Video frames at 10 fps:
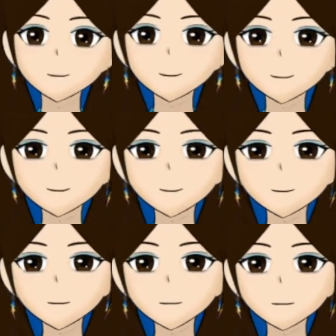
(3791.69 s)

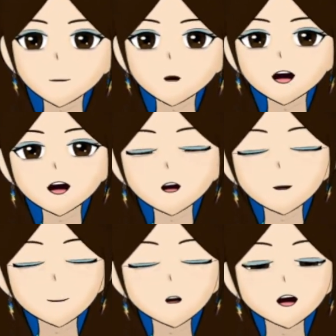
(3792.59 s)
The name is
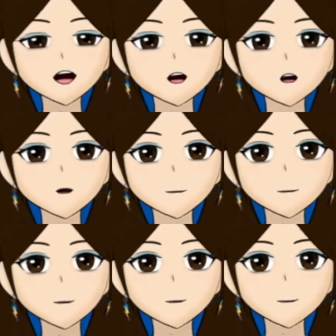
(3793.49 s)
pretty long
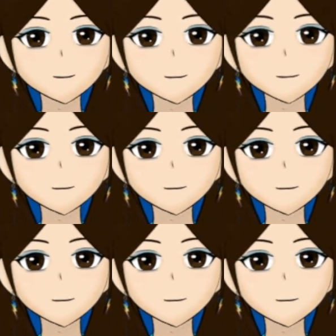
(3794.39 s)
in